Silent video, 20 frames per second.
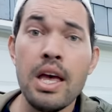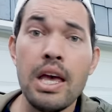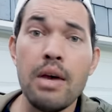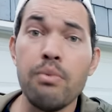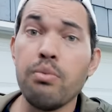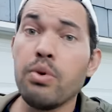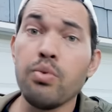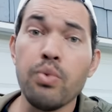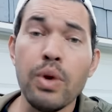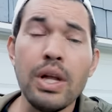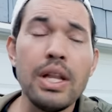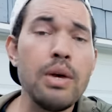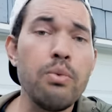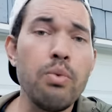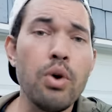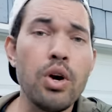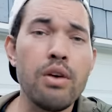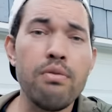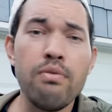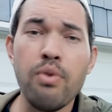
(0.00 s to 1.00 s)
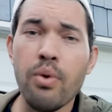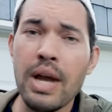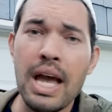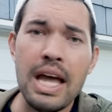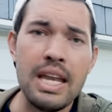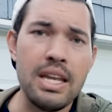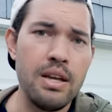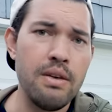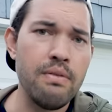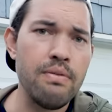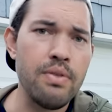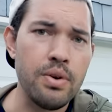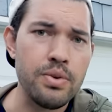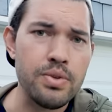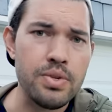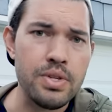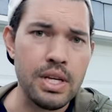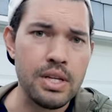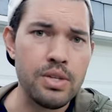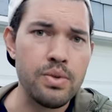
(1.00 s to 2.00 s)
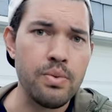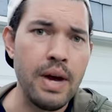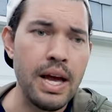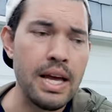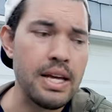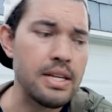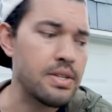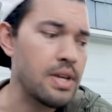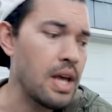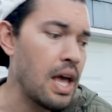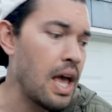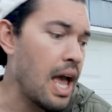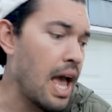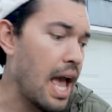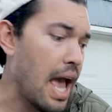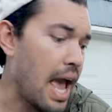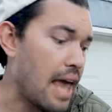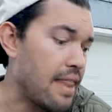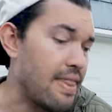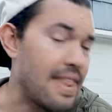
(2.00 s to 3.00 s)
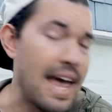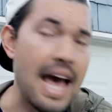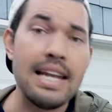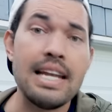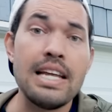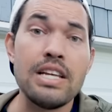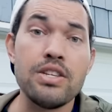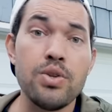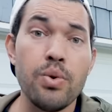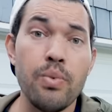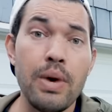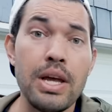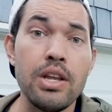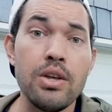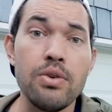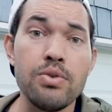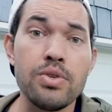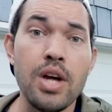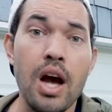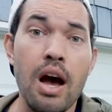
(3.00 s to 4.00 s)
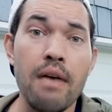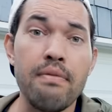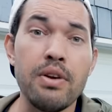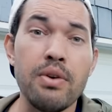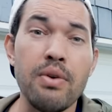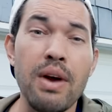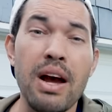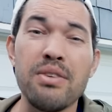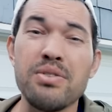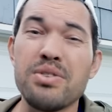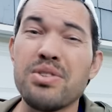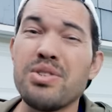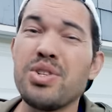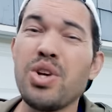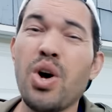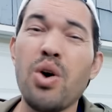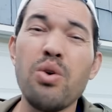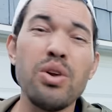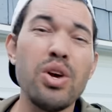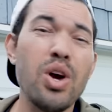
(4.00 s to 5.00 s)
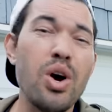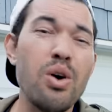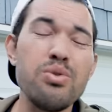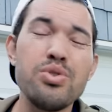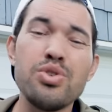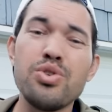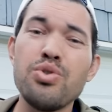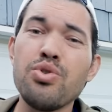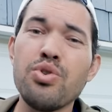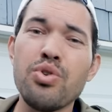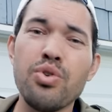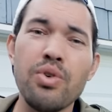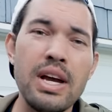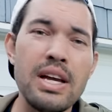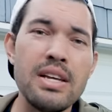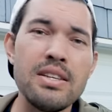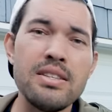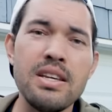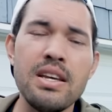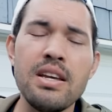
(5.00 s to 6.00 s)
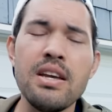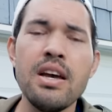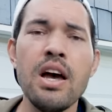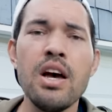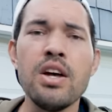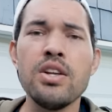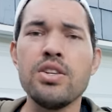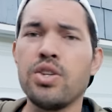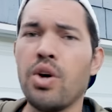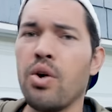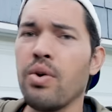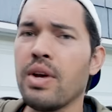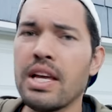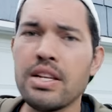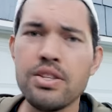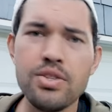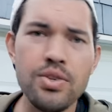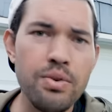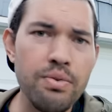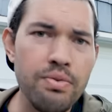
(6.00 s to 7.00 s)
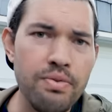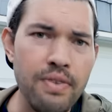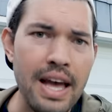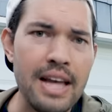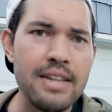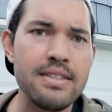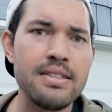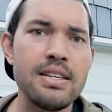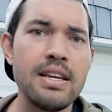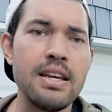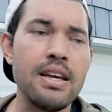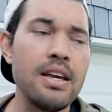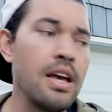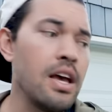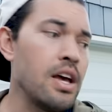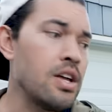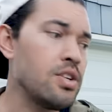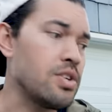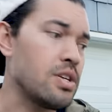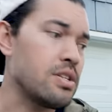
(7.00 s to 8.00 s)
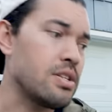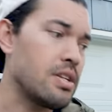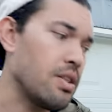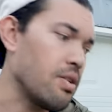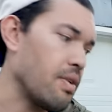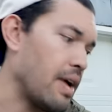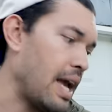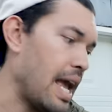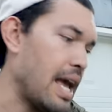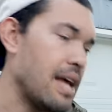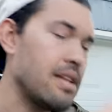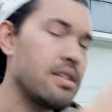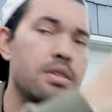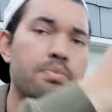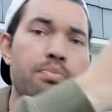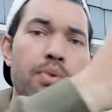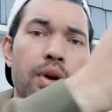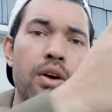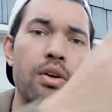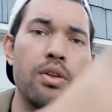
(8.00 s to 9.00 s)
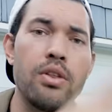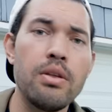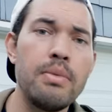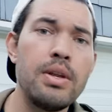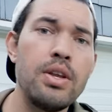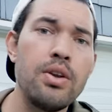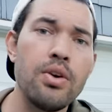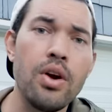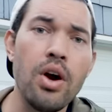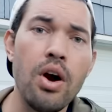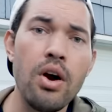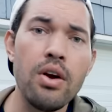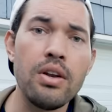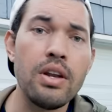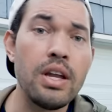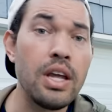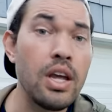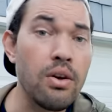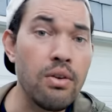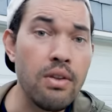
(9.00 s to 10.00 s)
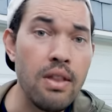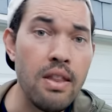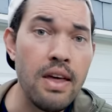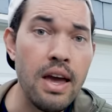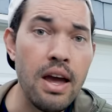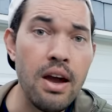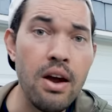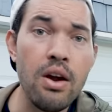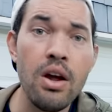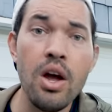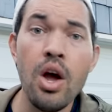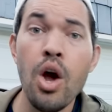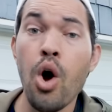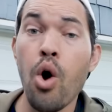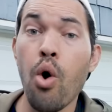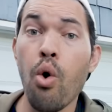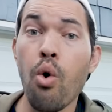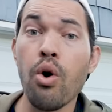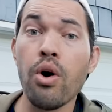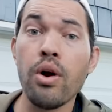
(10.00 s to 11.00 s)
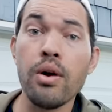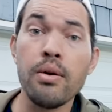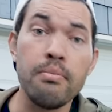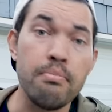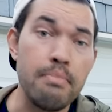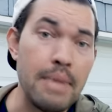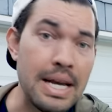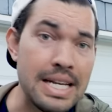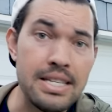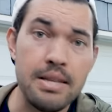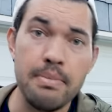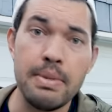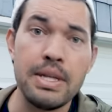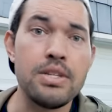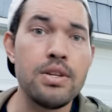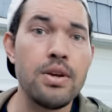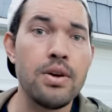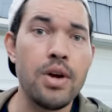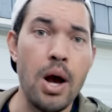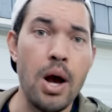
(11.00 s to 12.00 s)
It would really work for any of those six ways, and that is the way to use coffee grounds. Don't go too crazy, don't get too fancy, just either hand sprinkle them in your garden here and there, or mix them into your